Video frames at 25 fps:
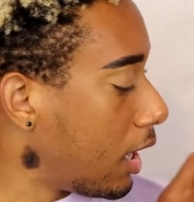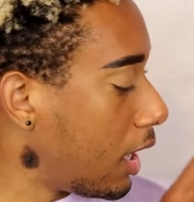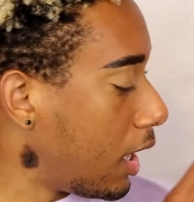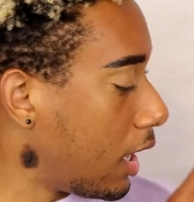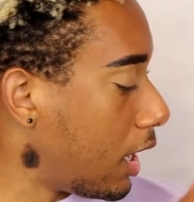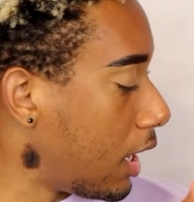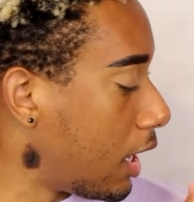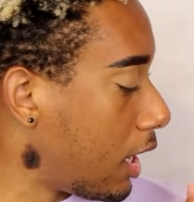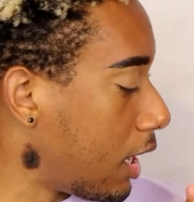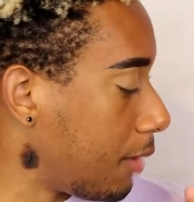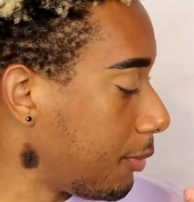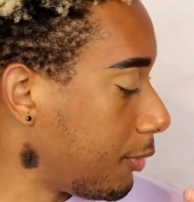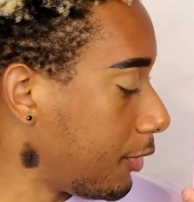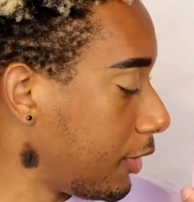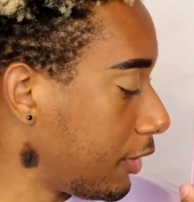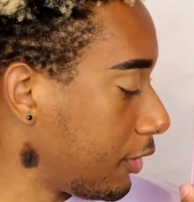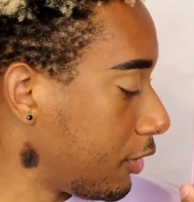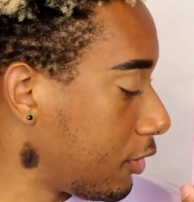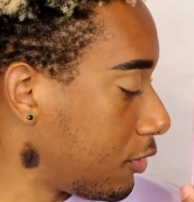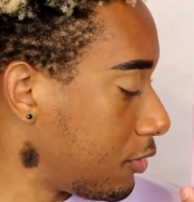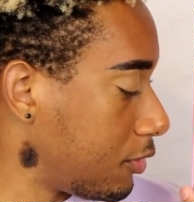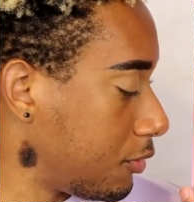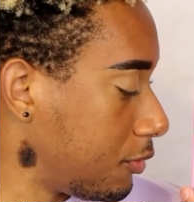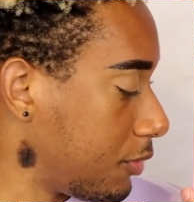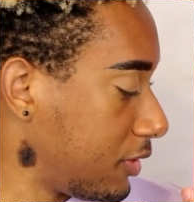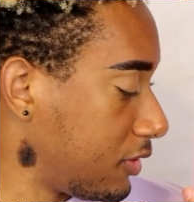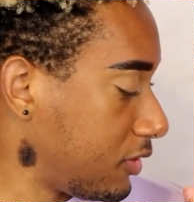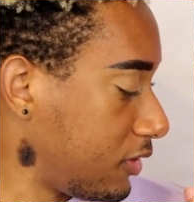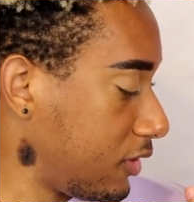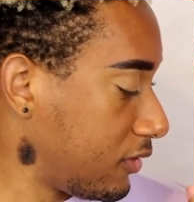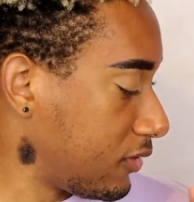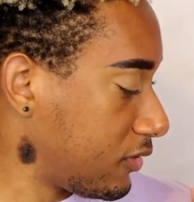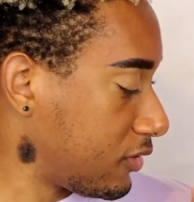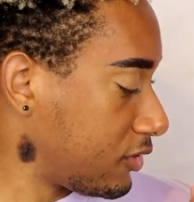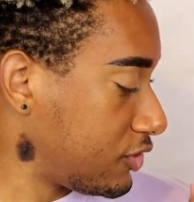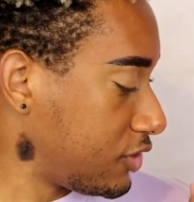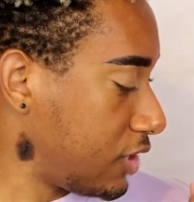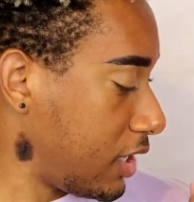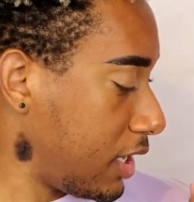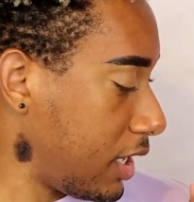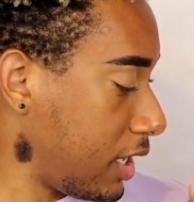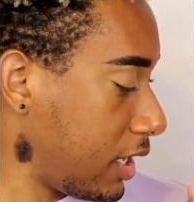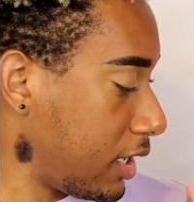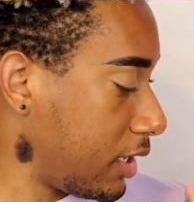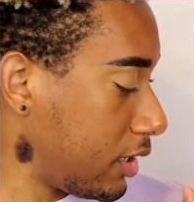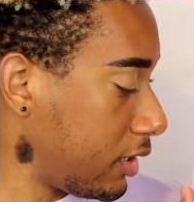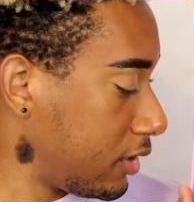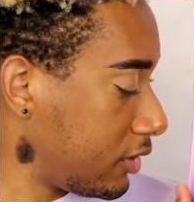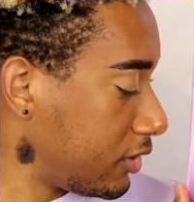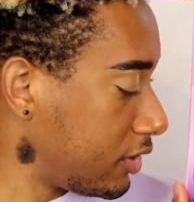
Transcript: I'm going to go in with this shade.